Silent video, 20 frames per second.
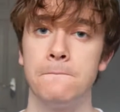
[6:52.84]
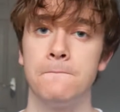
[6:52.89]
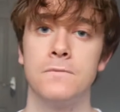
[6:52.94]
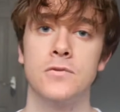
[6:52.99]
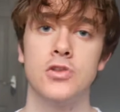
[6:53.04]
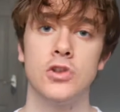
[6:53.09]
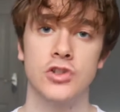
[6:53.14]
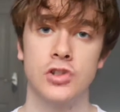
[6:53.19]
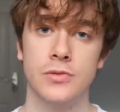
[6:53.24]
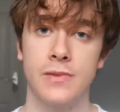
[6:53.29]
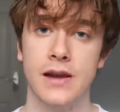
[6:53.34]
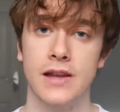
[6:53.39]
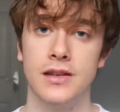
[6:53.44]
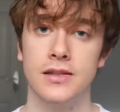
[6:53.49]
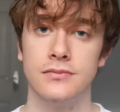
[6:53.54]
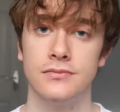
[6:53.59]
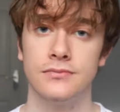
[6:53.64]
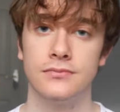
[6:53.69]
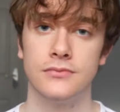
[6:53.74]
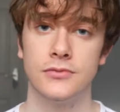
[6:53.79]
it's not so bad.
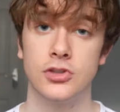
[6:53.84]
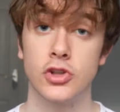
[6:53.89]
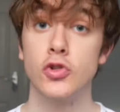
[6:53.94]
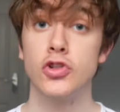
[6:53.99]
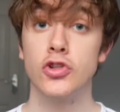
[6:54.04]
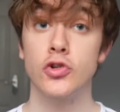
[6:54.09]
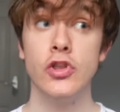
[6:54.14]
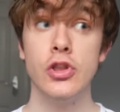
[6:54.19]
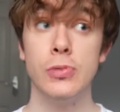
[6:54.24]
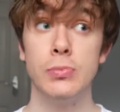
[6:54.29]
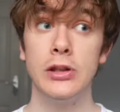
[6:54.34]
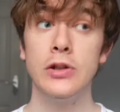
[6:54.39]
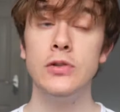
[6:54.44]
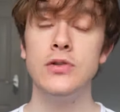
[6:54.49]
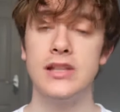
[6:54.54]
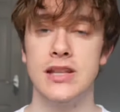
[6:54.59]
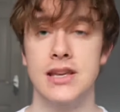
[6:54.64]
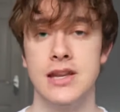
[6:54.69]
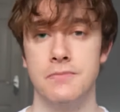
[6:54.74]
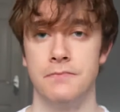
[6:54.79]
As long as you're on the blue
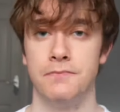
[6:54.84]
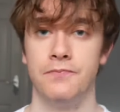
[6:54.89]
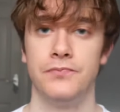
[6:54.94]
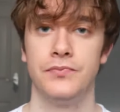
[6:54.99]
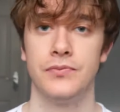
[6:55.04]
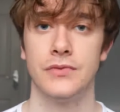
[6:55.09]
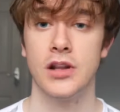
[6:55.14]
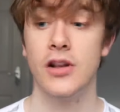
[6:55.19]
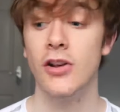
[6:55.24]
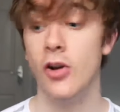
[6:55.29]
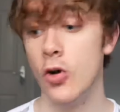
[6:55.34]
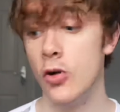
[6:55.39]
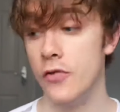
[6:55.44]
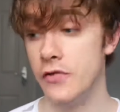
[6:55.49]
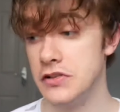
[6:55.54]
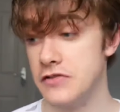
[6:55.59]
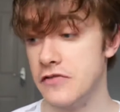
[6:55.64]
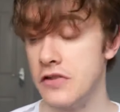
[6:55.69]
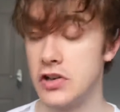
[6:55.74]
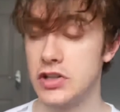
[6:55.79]
team, or if
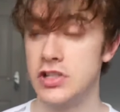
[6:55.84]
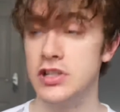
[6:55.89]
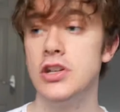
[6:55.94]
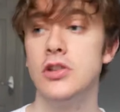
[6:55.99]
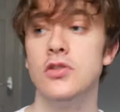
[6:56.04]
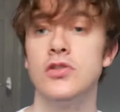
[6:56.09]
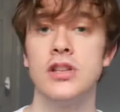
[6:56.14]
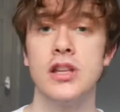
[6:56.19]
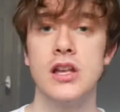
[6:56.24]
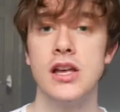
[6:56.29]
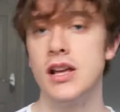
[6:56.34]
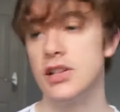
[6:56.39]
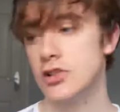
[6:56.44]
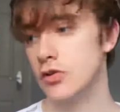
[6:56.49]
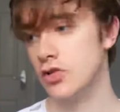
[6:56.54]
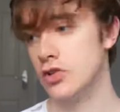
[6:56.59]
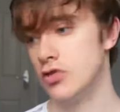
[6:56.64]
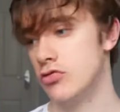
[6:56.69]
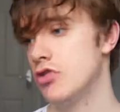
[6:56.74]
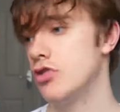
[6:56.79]
it's Fox News, as
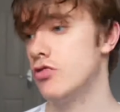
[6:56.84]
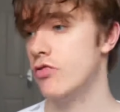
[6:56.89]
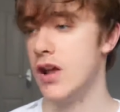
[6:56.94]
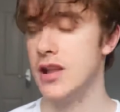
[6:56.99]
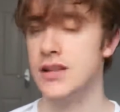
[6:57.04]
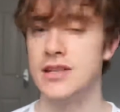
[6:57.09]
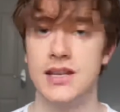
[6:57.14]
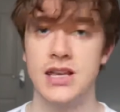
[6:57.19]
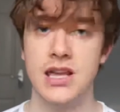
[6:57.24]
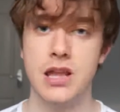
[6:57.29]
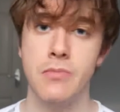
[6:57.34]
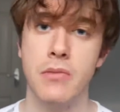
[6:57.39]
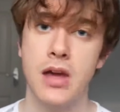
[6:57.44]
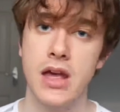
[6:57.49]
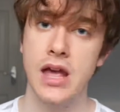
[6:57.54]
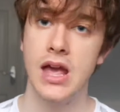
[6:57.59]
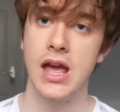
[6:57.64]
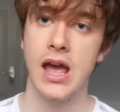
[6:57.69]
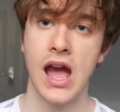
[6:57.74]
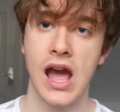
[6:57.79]
long as you're on the red team
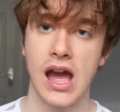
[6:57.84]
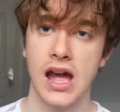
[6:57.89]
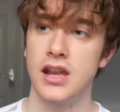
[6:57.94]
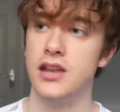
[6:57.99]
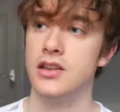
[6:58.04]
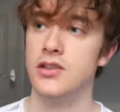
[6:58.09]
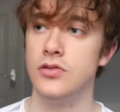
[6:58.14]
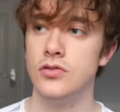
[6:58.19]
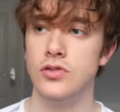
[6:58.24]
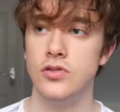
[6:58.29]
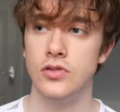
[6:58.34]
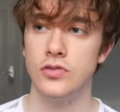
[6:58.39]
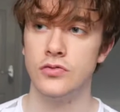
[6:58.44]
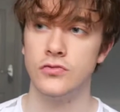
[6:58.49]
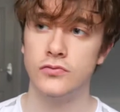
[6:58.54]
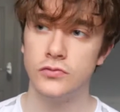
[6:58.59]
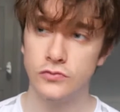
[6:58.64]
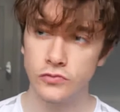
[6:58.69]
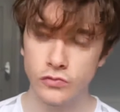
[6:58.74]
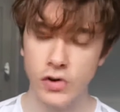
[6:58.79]
and you're
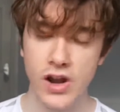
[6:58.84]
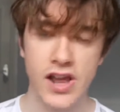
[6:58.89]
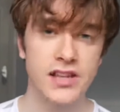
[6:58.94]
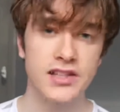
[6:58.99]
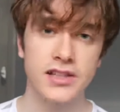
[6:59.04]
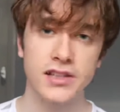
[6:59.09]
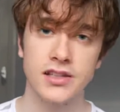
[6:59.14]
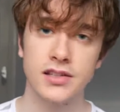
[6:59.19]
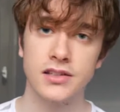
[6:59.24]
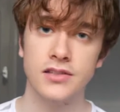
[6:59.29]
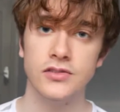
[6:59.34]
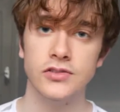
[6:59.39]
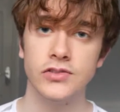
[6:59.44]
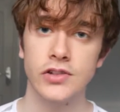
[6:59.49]
racist and